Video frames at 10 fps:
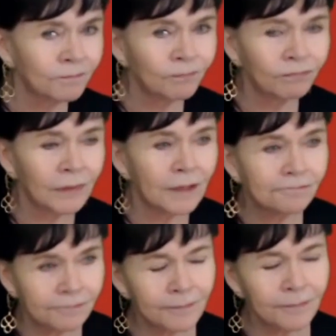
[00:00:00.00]
Or they can just
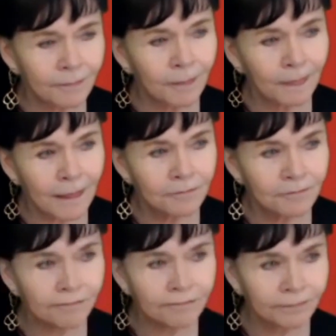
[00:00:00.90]
go to
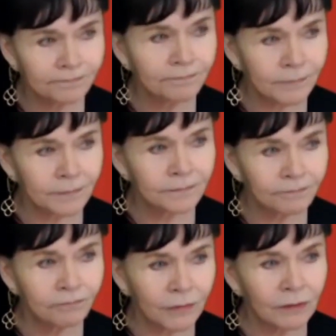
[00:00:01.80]
lindadeir.com and the live
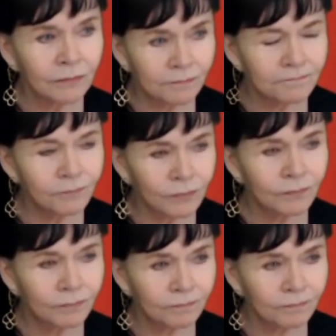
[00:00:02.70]
events will pop right up.